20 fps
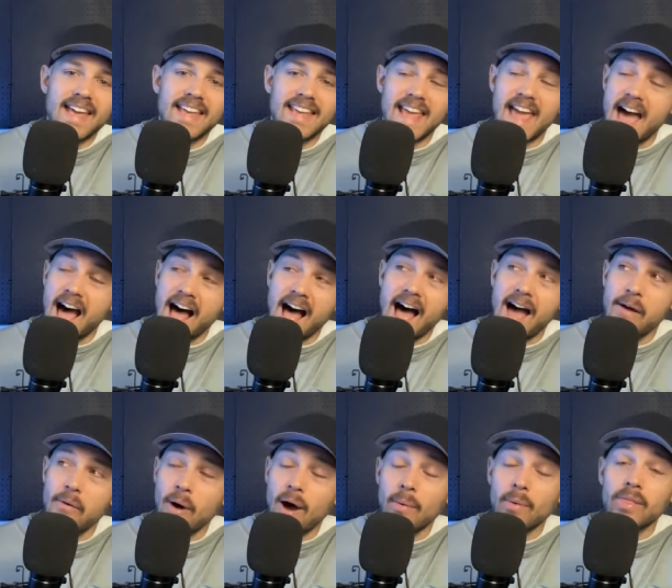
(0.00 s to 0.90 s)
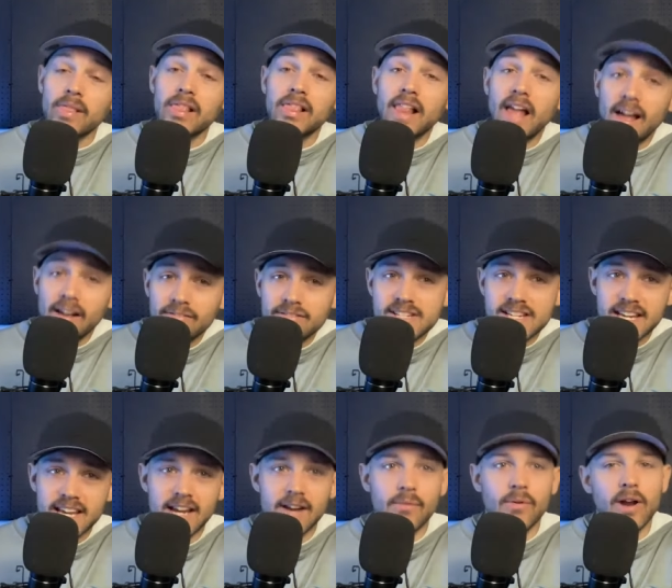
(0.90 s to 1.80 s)
yeah, I, I would love to
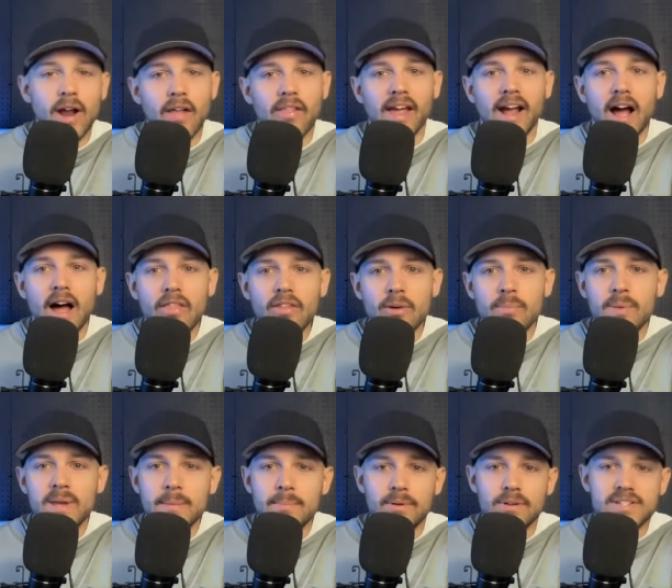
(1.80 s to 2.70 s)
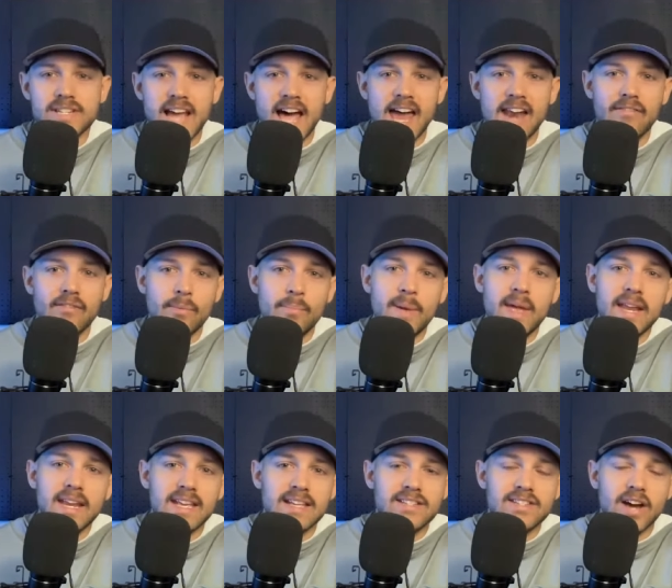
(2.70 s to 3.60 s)
hear what uh, like other people's kind of
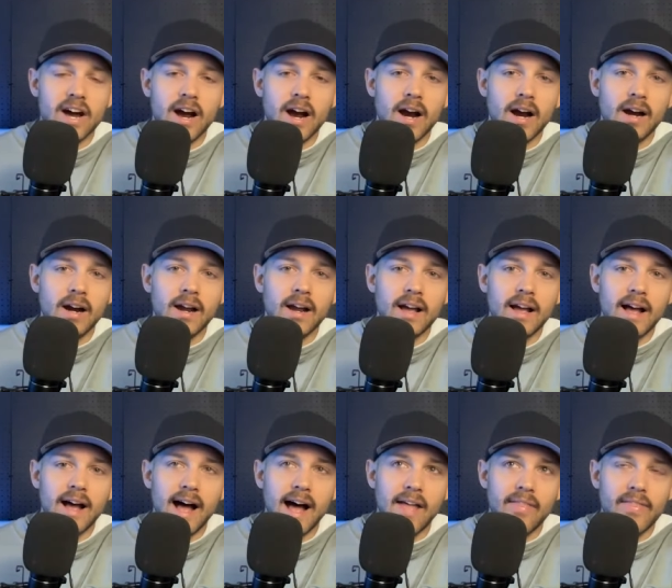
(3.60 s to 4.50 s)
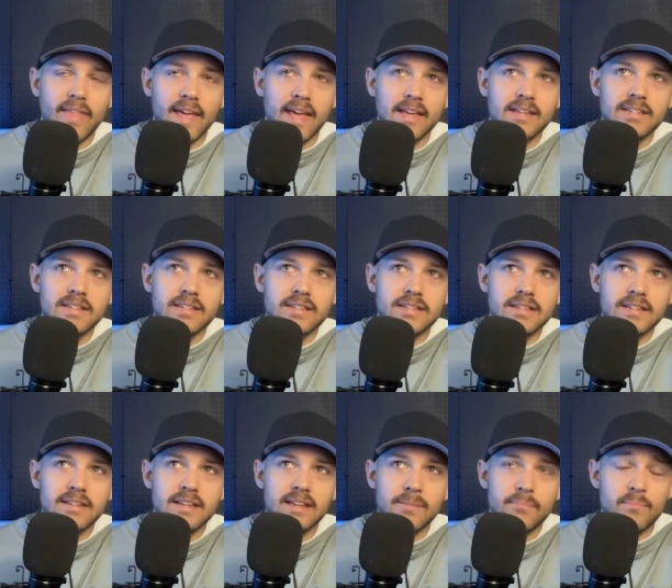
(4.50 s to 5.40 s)
opinions are on this.
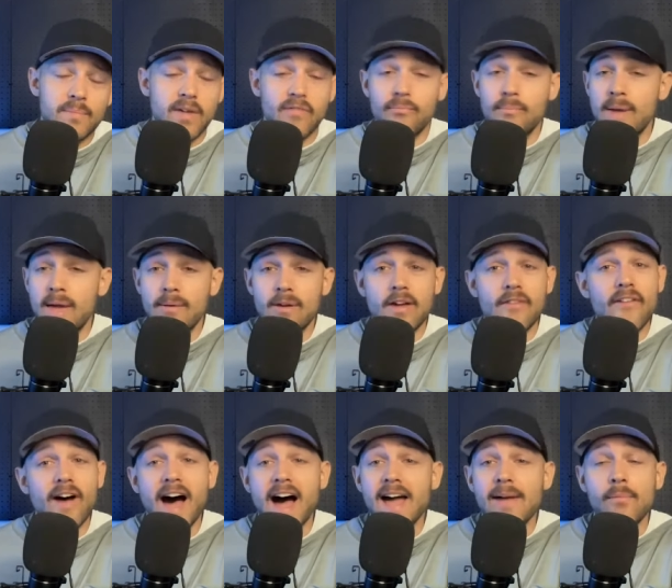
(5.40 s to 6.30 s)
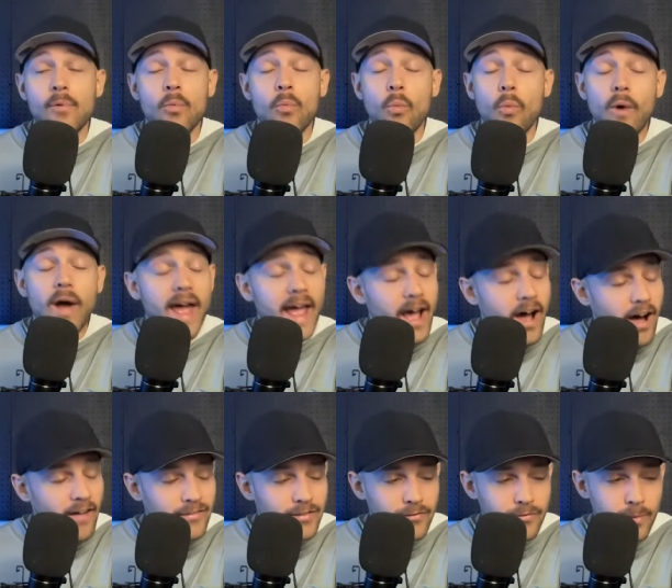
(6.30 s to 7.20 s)
If maybe if I'm way
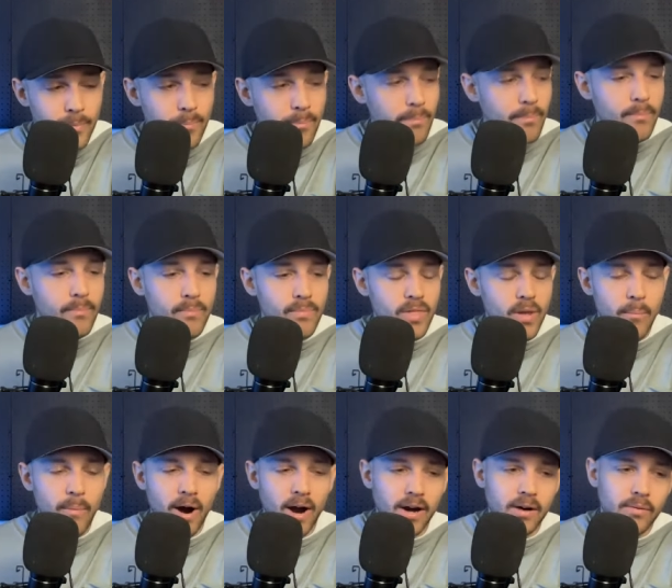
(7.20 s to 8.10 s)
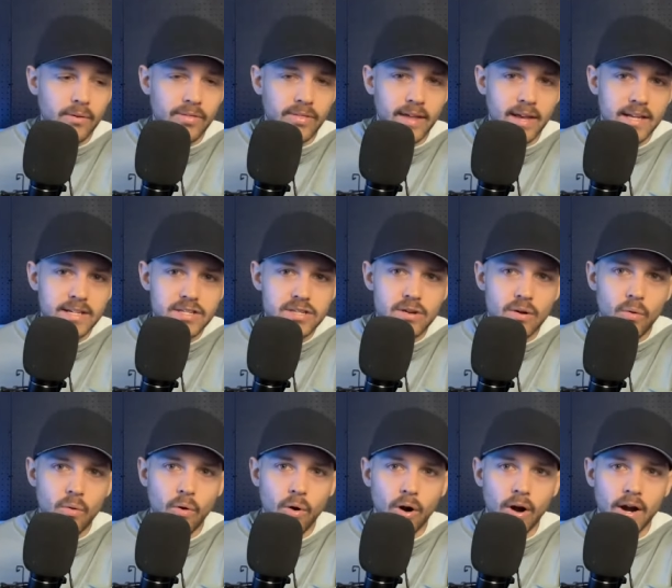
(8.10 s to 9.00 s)
off of the the mark with this,
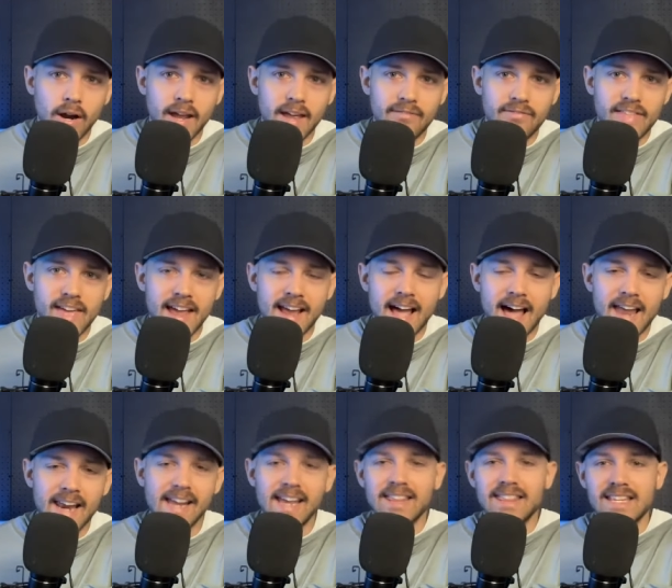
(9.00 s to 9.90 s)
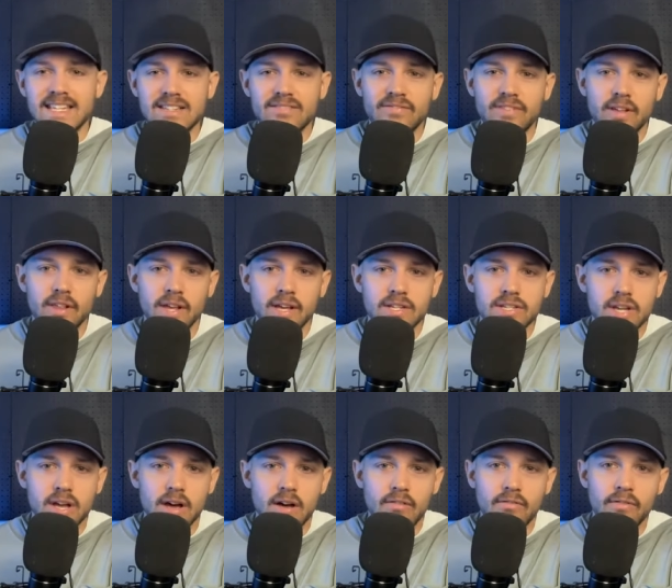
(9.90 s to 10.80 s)
or if they kind of get these feelings
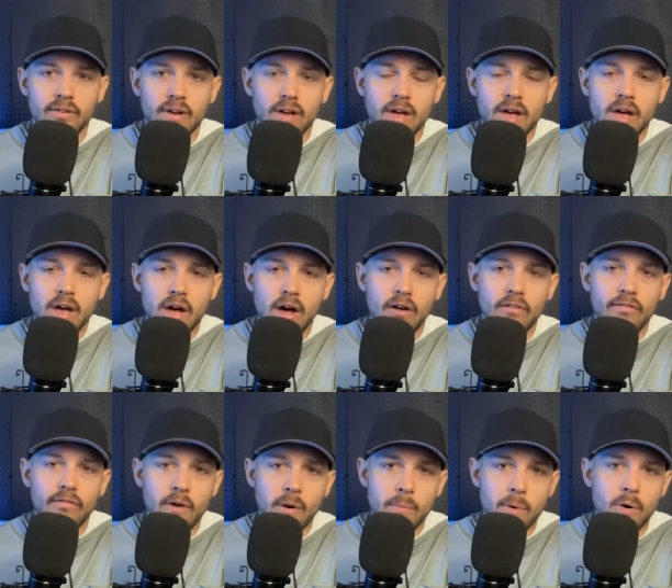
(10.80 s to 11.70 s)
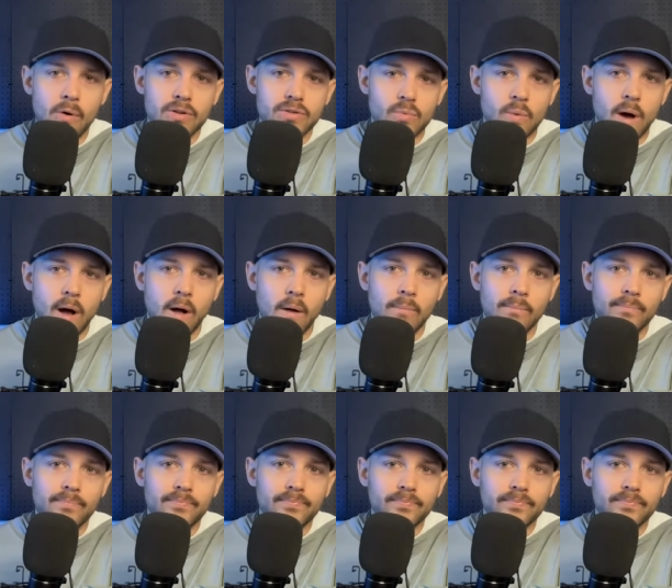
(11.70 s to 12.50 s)
of of FOMO as well.